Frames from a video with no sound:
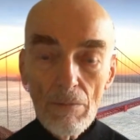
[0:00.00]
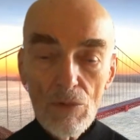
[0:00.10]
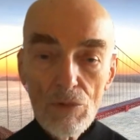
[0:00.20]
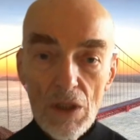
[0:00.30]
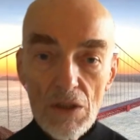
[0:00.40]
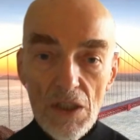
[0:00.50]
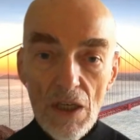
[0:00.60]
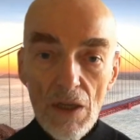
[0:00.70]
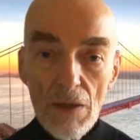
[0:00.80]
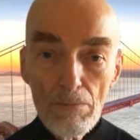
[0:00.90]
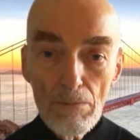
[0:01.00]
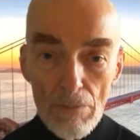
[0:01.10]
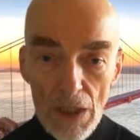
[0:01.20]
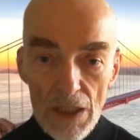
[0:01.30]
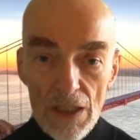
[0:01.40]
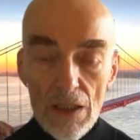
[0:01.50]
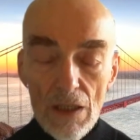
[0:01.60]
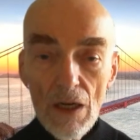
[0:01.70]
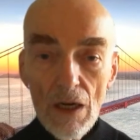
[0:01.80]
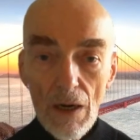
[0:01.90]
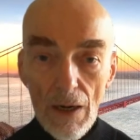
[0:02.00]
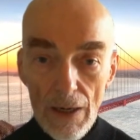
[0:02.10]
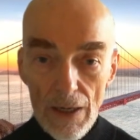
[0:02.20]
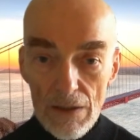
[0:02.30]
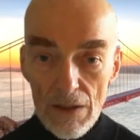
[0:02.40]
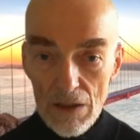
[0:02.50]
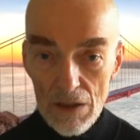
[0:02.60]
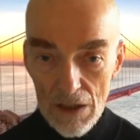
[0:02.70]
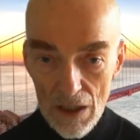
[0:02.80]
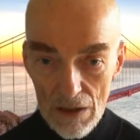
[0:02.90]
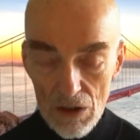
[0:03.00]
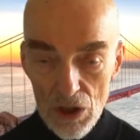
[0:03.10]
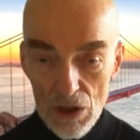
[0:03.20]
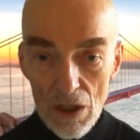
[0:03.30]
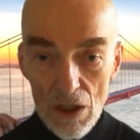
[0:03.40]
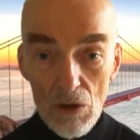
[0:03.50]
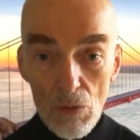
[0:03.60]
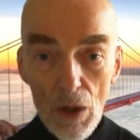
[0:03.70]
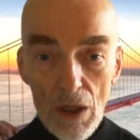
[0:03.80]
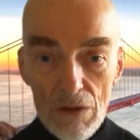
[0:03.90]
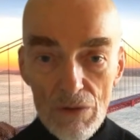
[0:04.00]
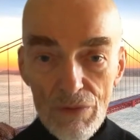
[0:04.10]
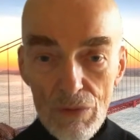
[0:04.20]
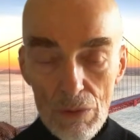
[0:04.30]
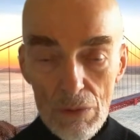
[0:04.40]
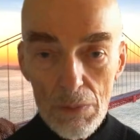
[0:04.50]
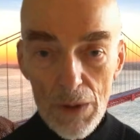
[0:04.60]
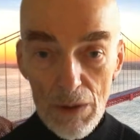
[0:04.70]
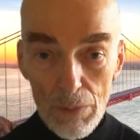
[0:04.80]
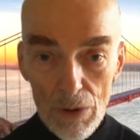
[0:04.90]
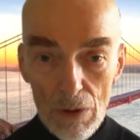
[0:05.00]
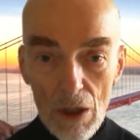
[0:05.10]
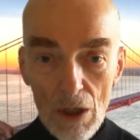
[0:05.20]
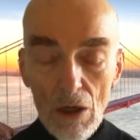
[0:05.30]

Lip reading: We could say that many highly intelligent and well-informed people